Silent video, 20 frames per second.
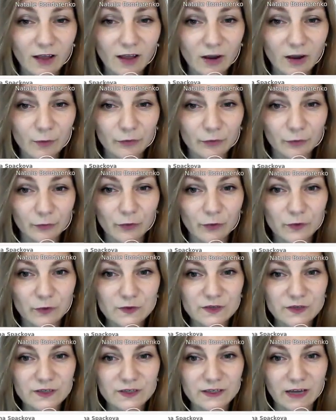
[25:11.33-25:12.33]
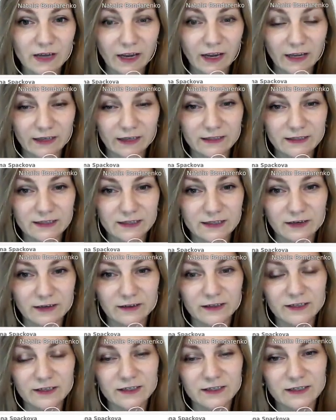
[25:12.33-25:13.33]
proposed and there
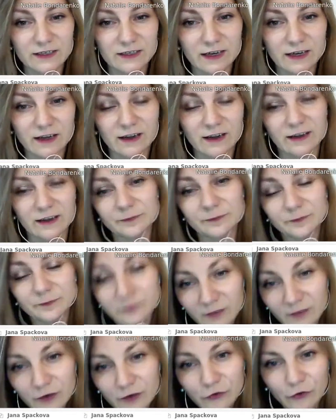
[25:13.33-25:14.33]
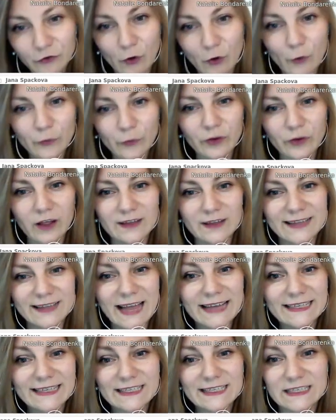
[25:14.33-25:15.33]
is shown
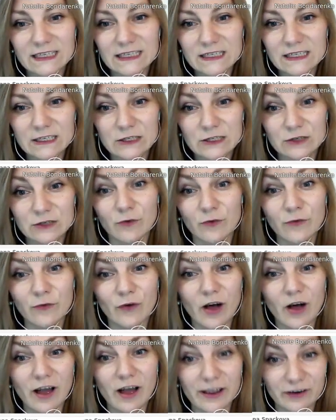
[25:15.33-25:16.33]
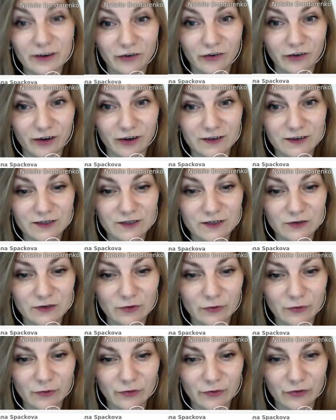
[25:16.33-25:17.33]
9 cities of Asia.
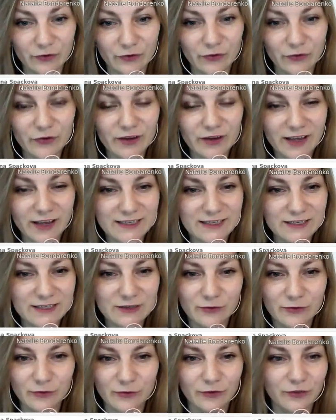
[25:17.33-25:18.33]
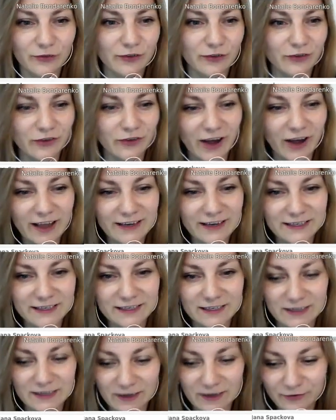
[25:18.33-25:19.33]
So your guest could try
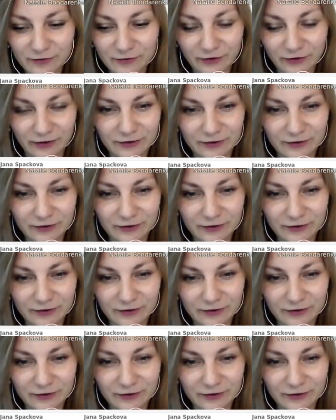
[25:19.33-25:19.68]
different